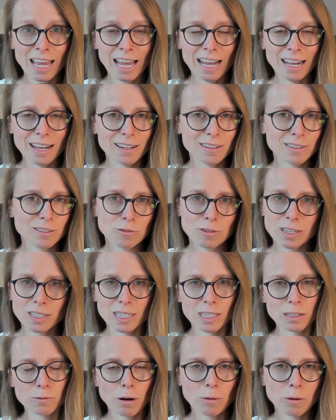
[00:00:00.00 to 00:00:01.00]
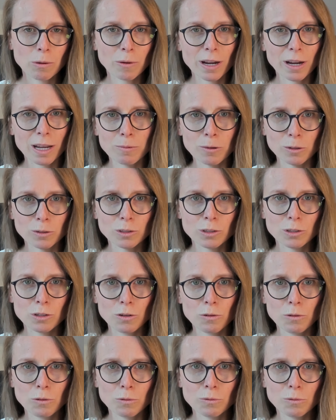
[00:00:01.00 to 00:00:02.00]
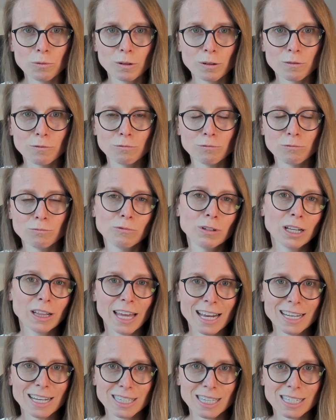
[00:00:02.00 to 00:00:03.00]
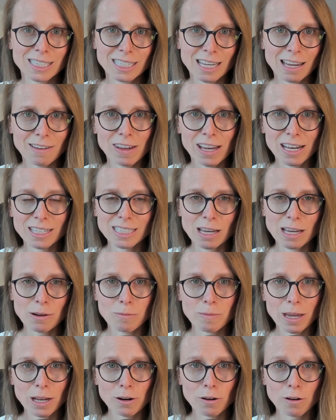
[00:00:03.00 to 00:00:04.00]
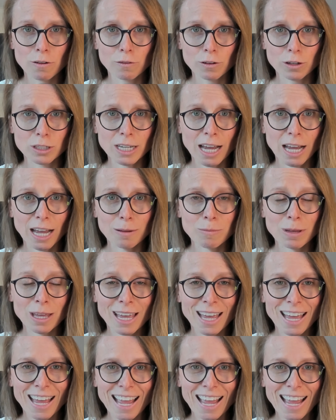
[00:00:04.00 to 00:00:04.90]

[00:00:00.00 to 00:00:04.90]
And so this is where we were able to realize the savings that we made over time.